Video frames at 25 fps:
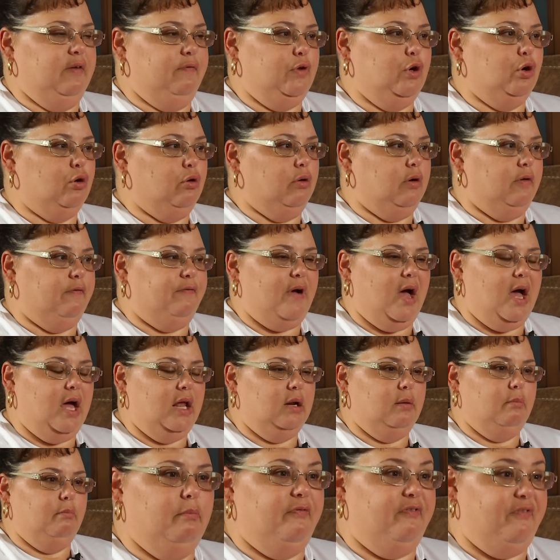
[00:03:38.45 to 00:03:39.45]
if you're going to find
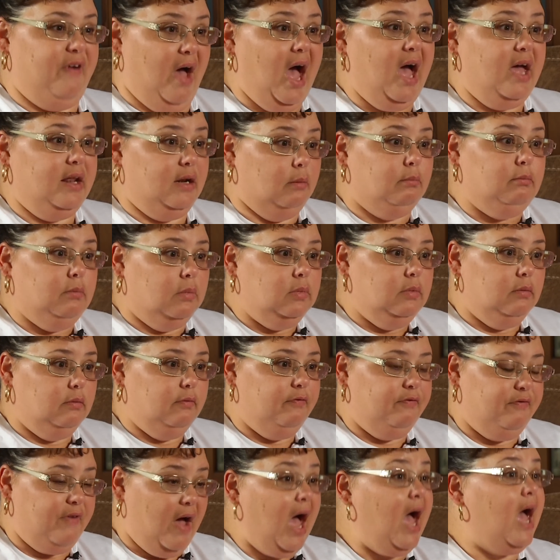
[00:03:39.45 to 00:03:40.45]
them, find them
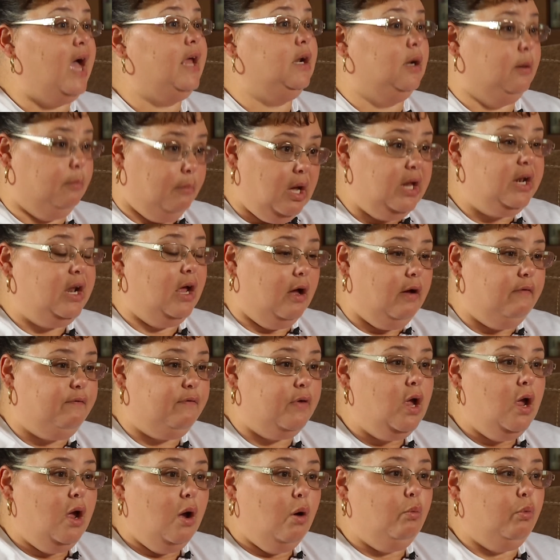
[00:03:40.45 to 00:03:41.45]
fine them enough
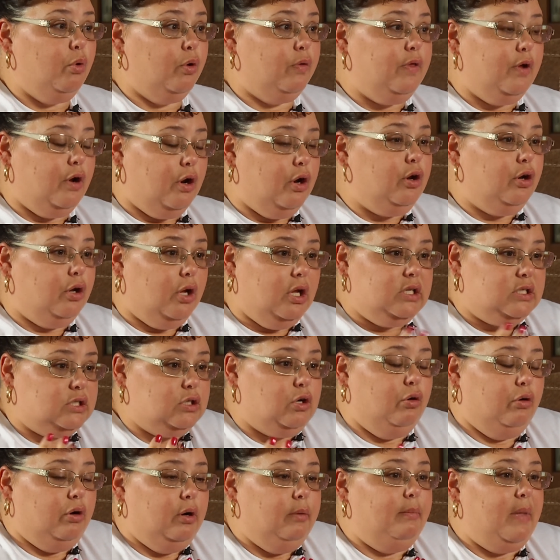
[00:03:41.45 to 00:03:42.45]
where it's
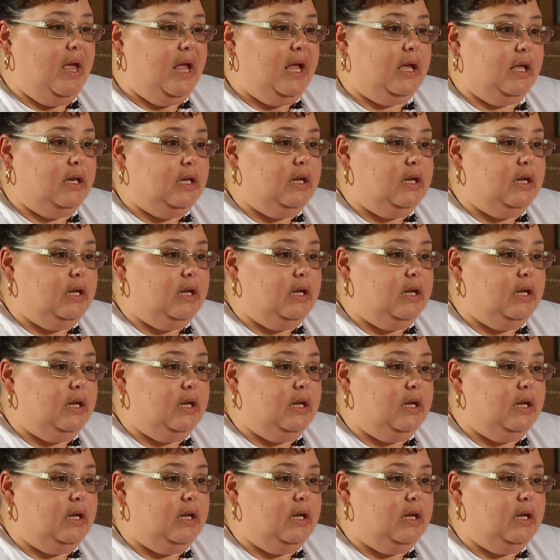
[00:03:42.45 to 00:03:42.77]
going to make a